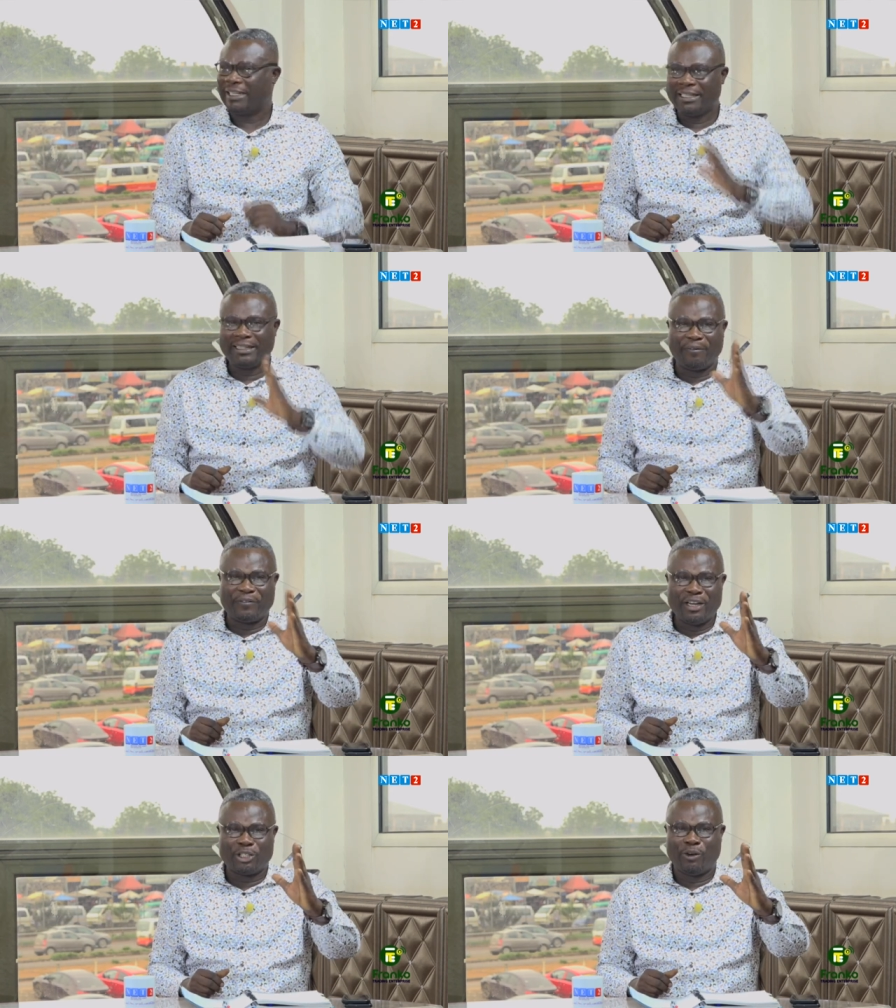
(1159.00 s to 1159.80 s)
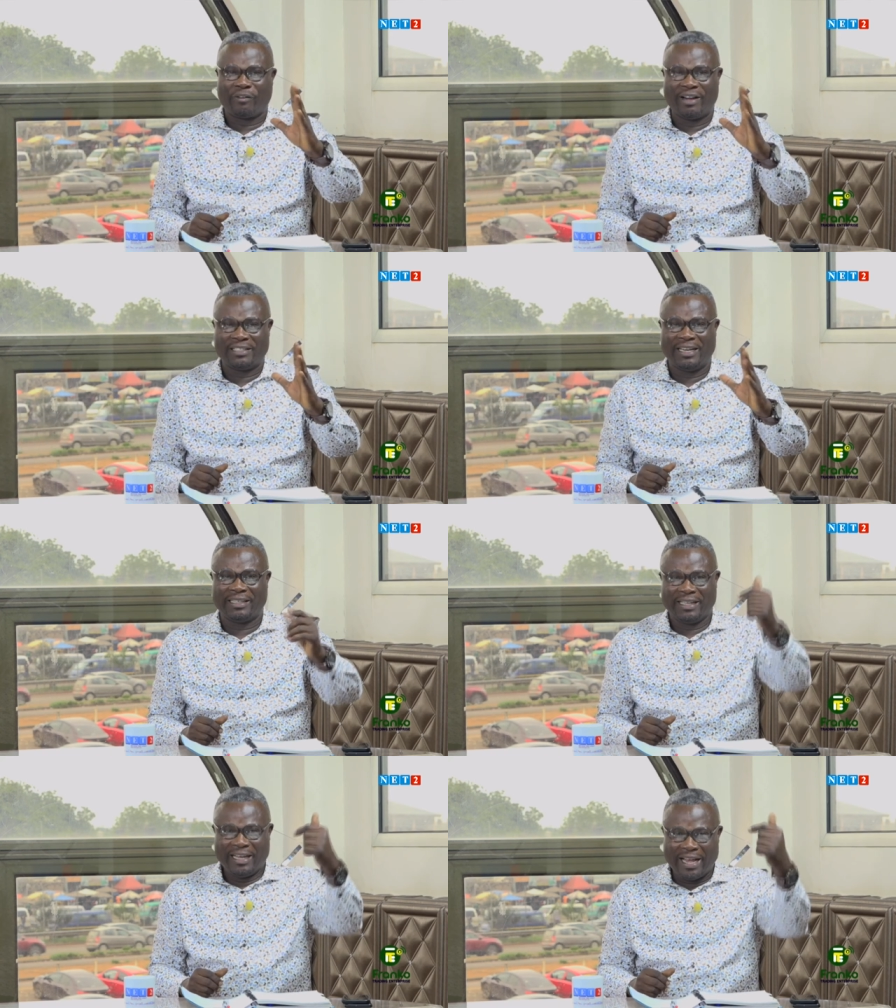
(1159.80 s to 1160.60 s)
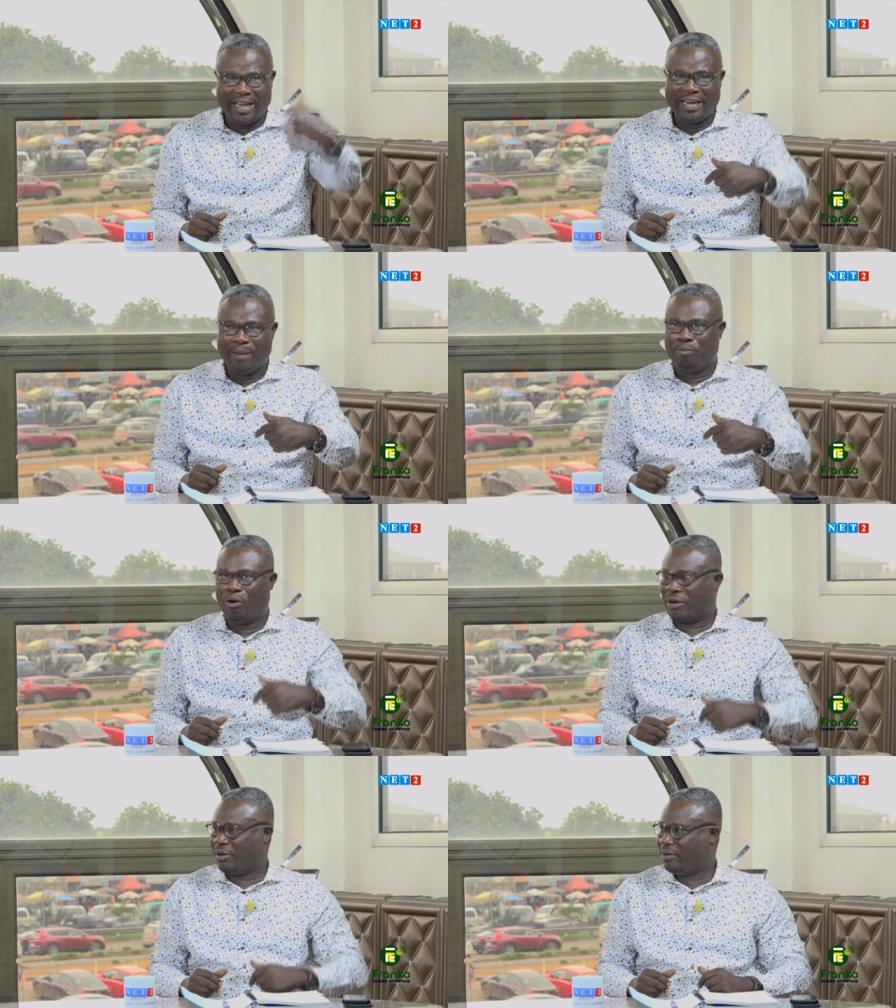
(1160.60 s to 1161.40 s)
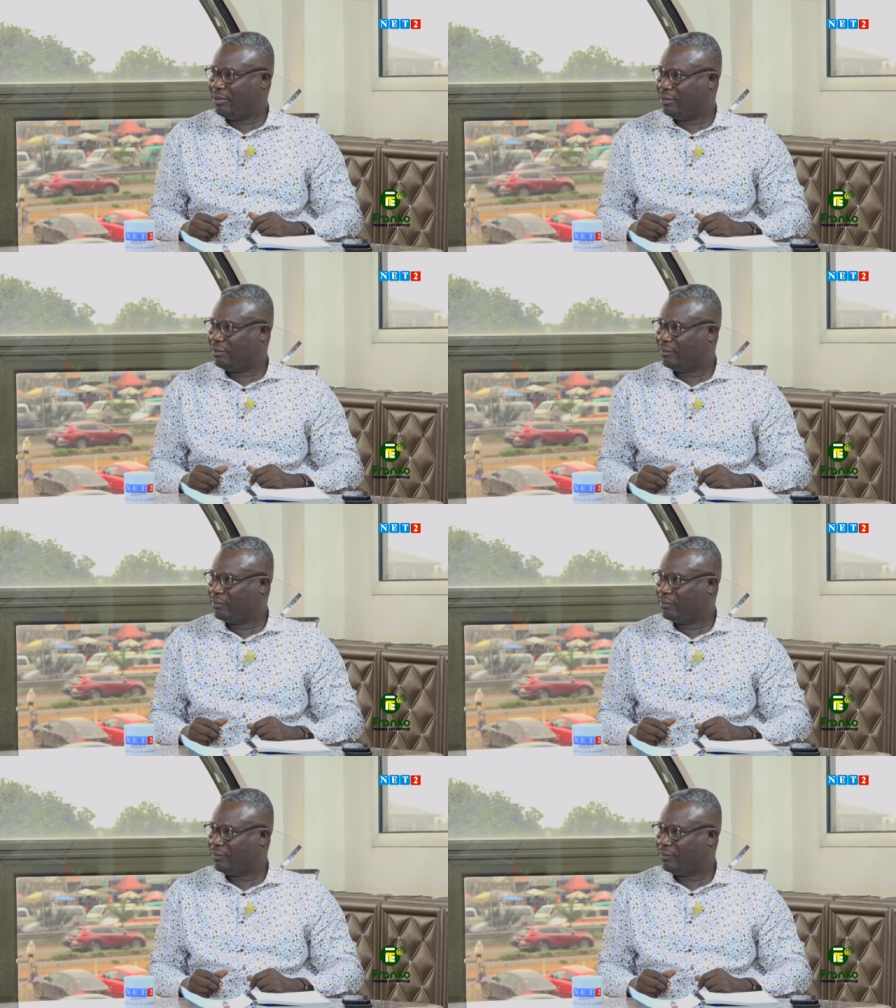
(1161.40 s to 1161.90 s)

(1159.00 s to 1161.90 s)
That's the definition of craziness in the book. Mm.